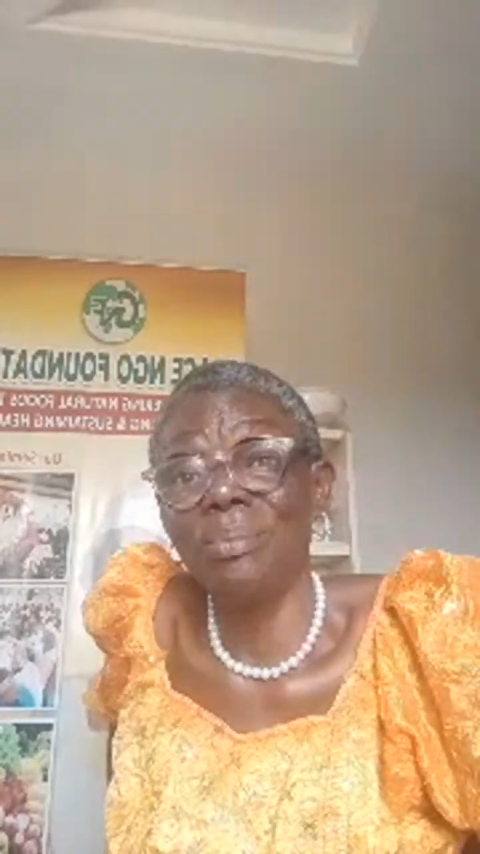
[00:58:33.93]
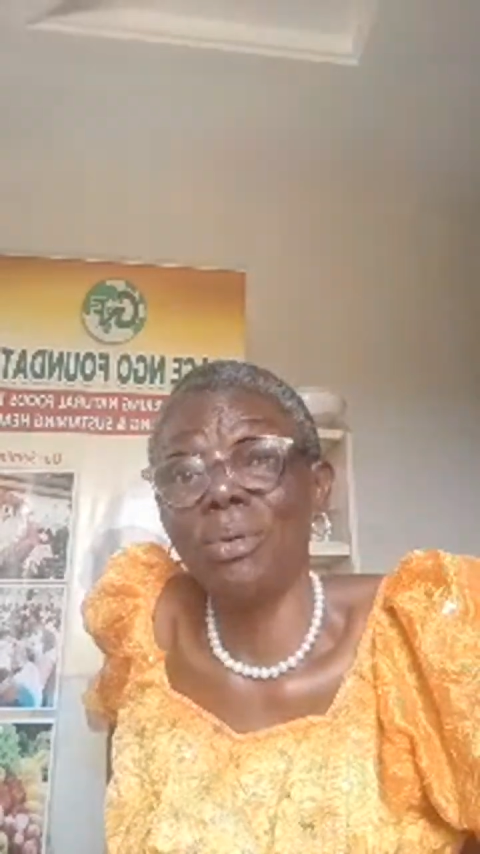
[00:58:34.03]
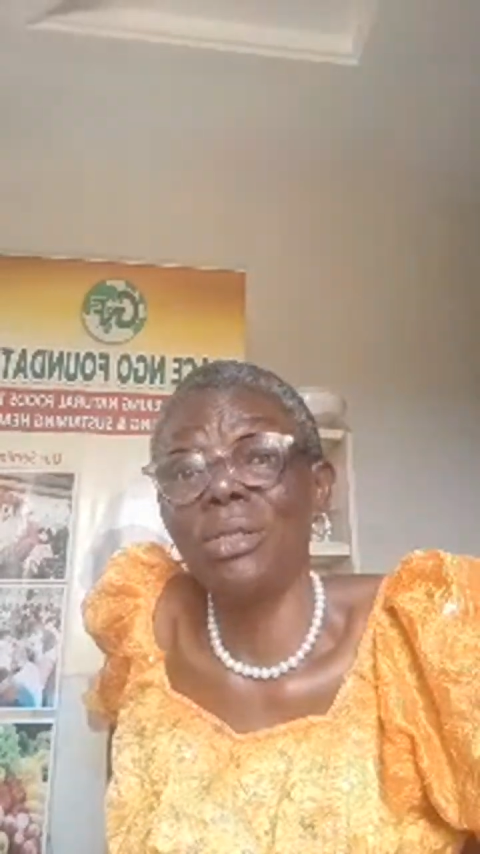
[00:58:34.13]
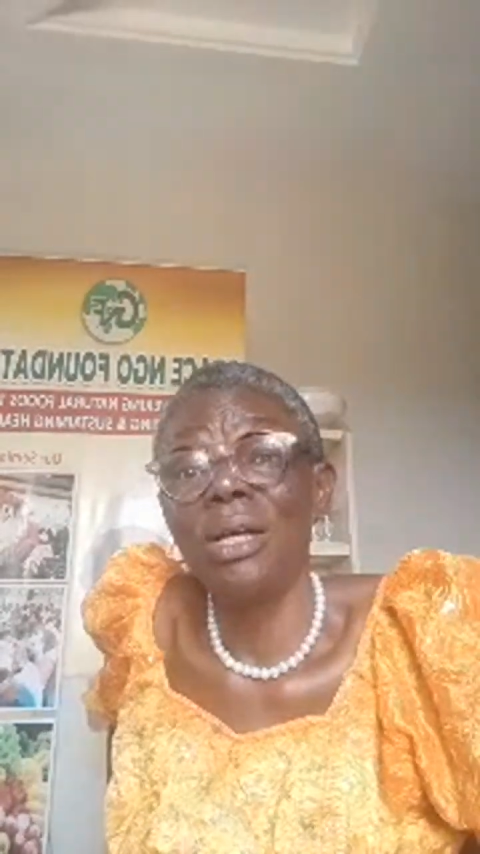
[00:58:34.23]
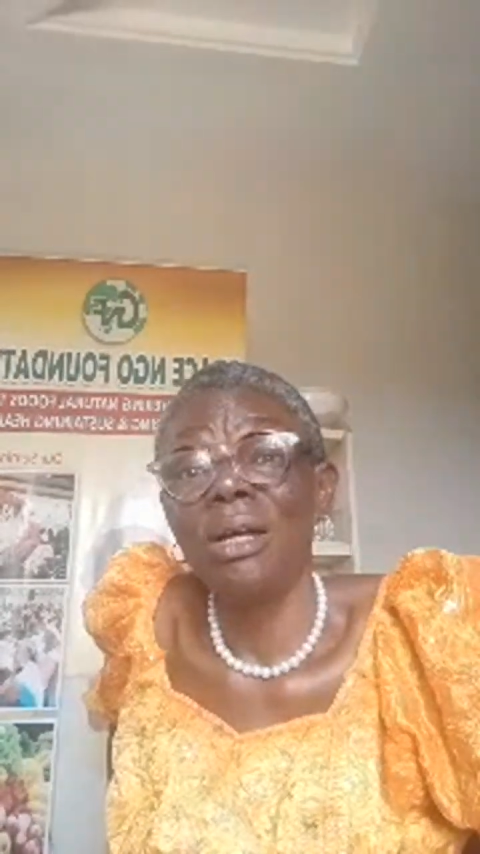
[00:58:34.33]

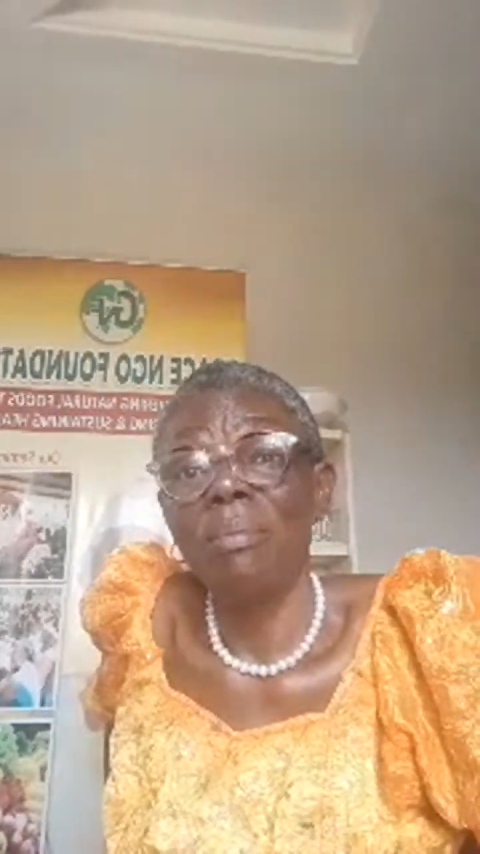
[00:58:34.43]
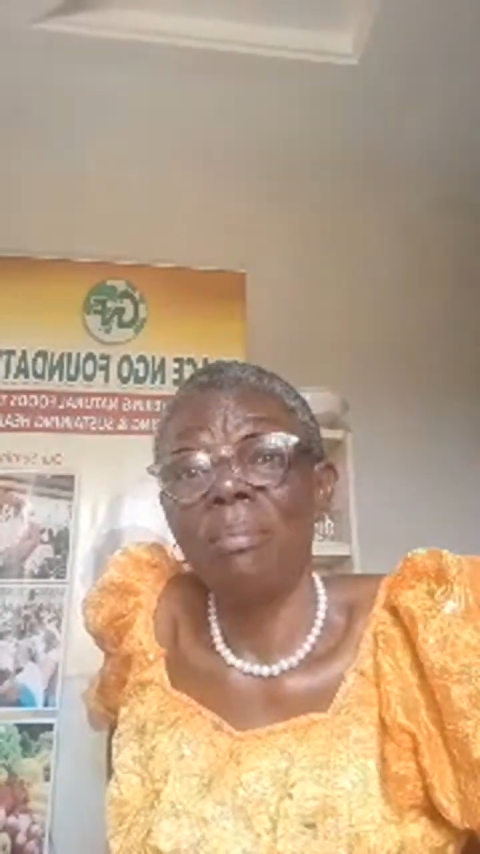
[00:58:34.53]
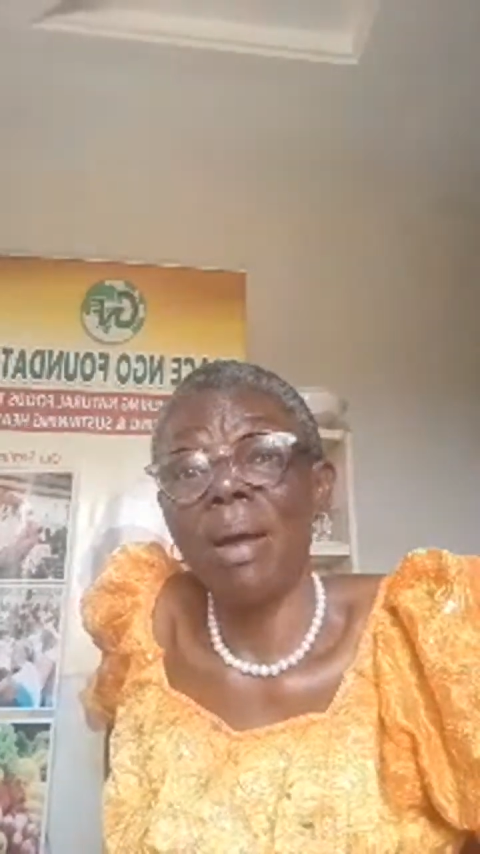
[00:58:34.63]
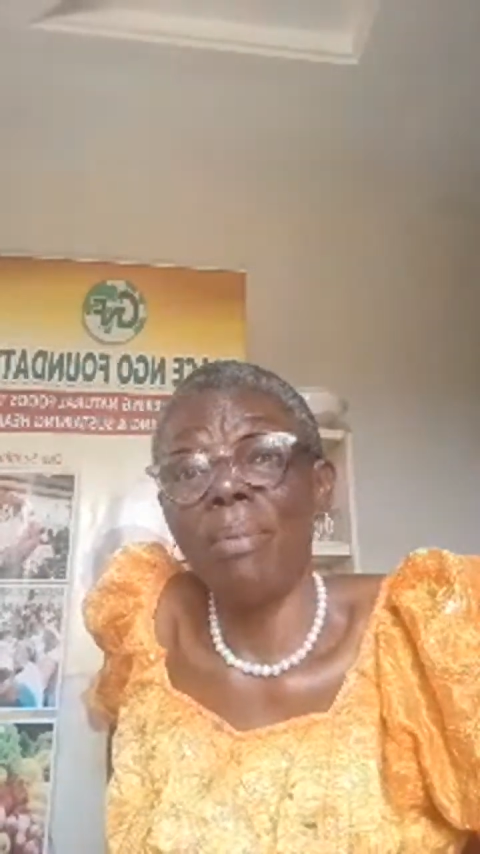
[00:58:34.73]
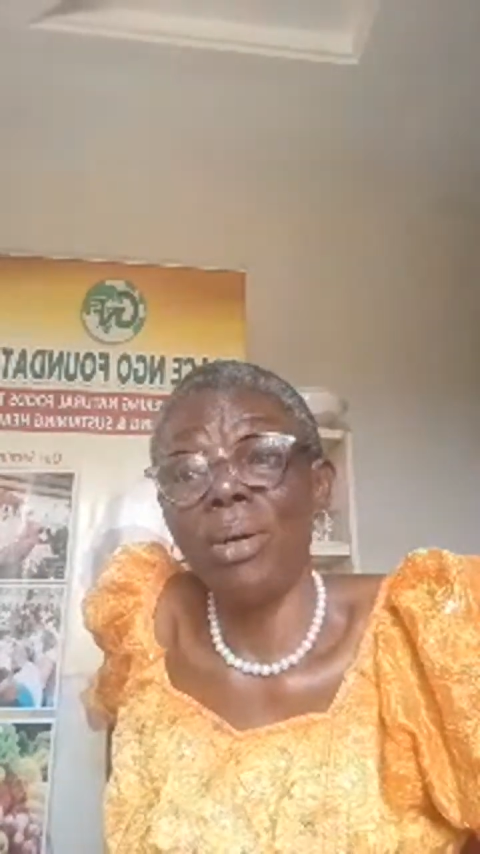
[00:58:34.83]
but
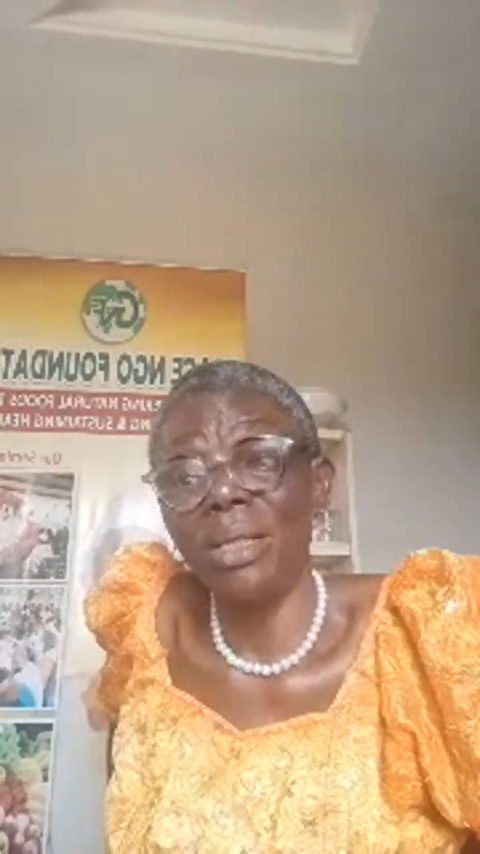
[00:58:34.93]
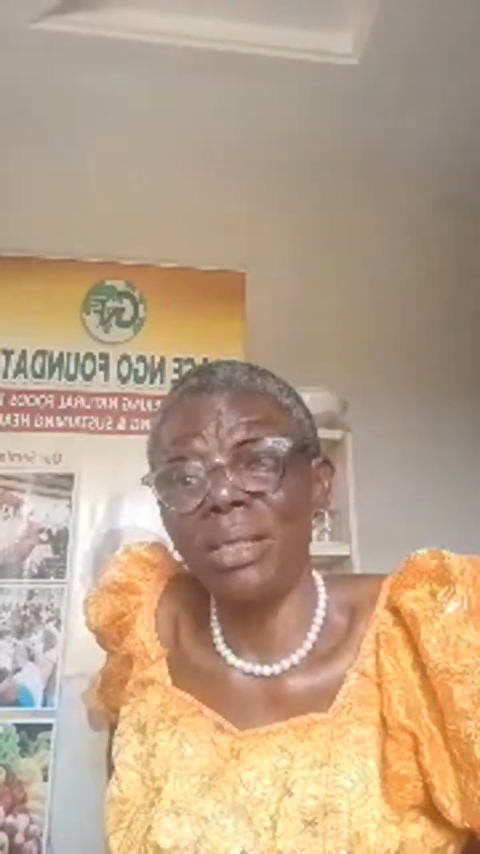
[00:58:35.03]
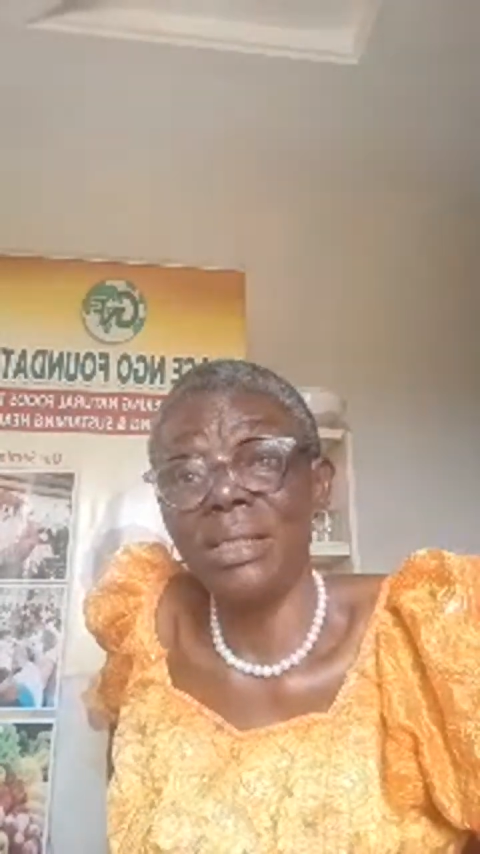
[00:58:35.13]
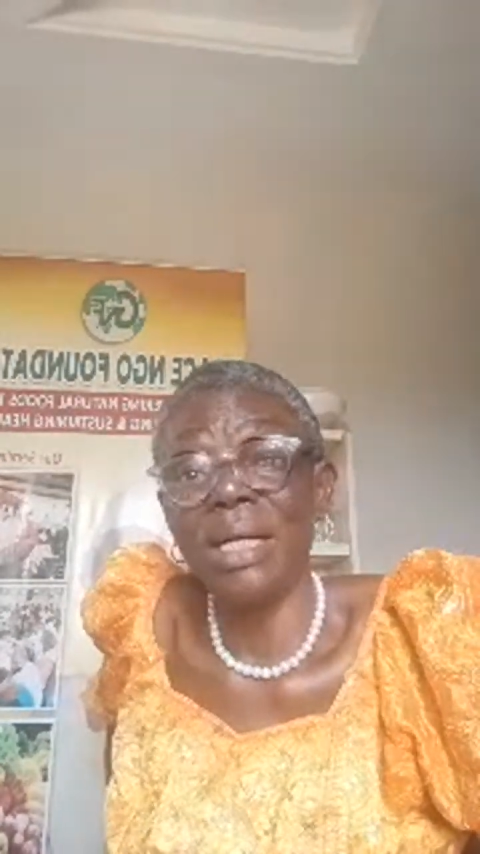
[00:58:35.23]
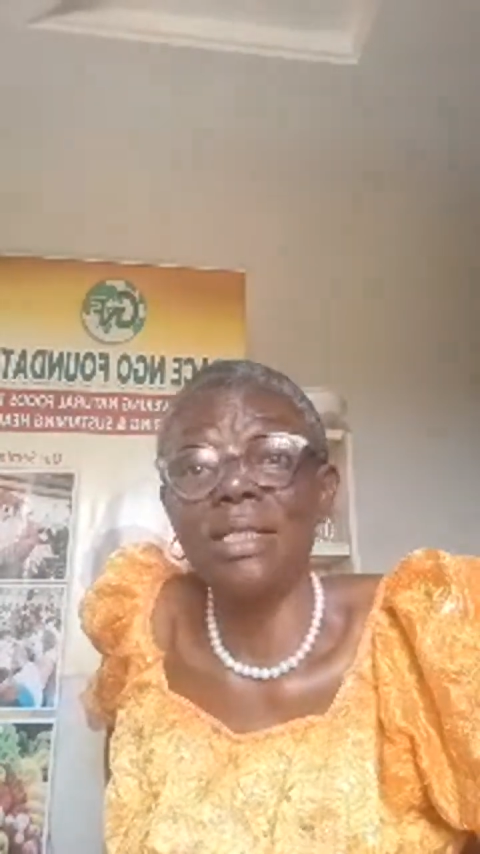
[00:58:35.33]
my body
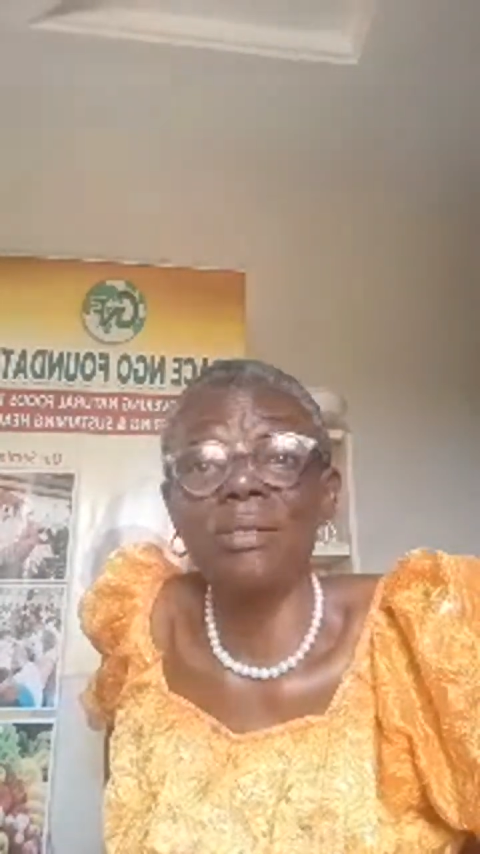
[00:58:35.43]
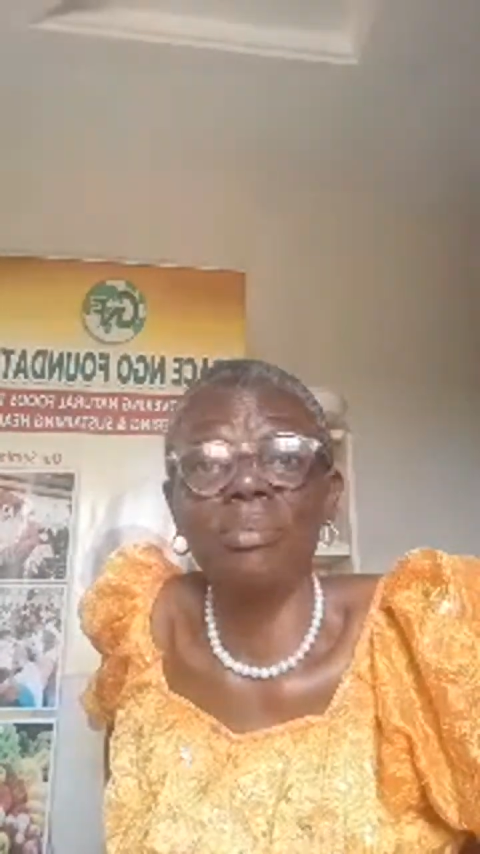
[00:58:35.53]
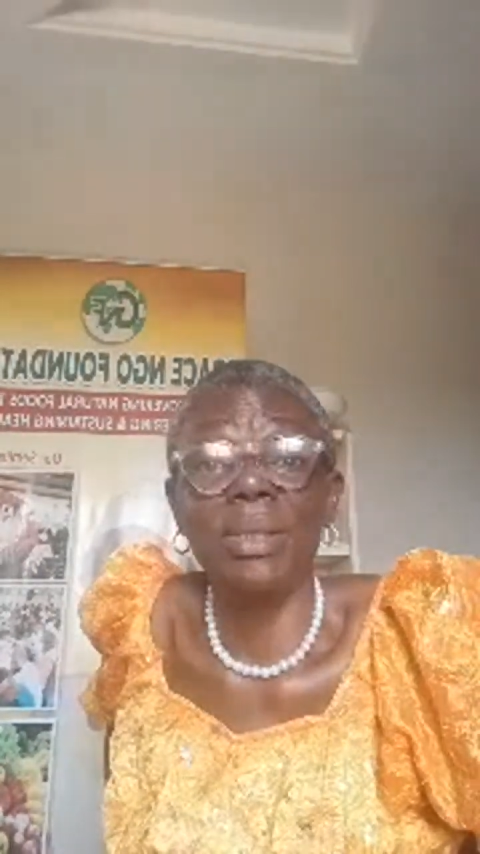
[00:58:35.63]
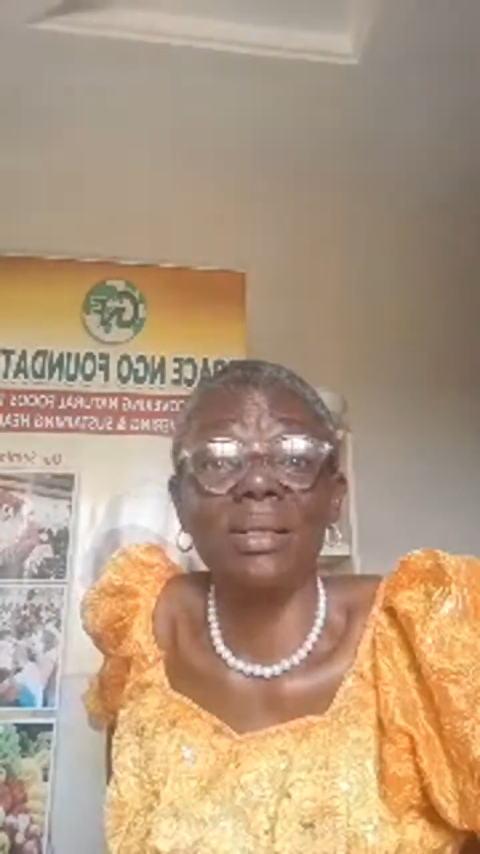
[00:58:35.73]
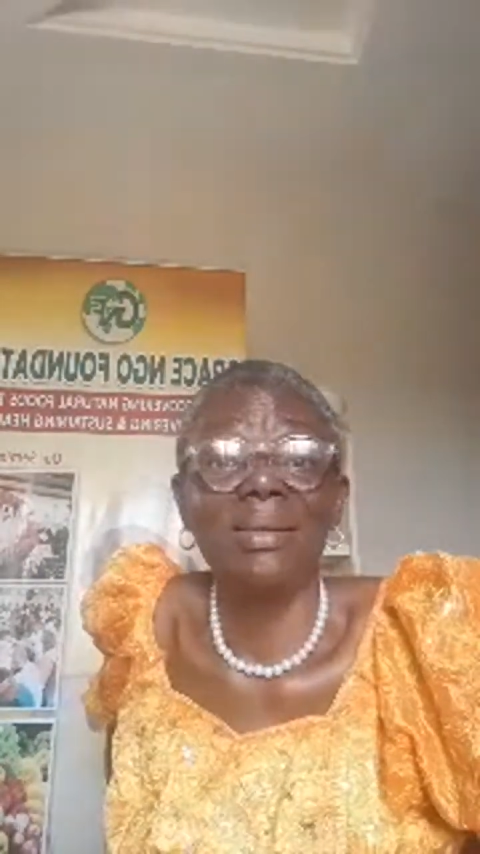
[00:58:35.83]
tells
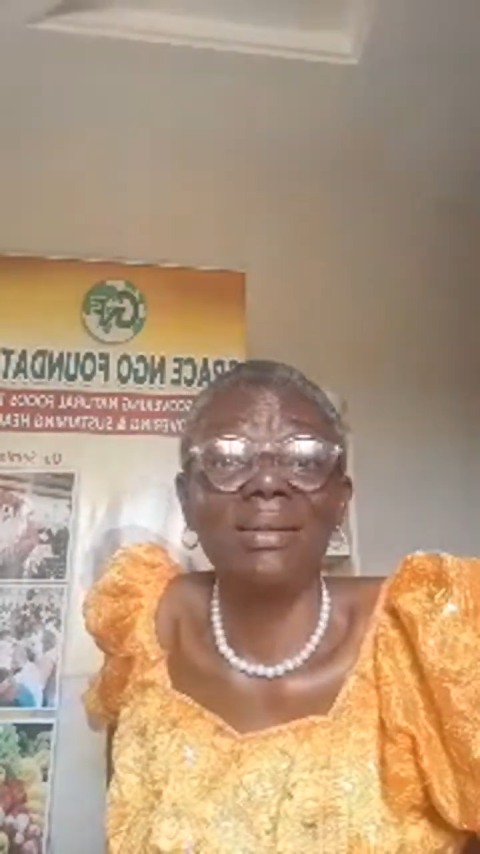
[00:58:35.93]
me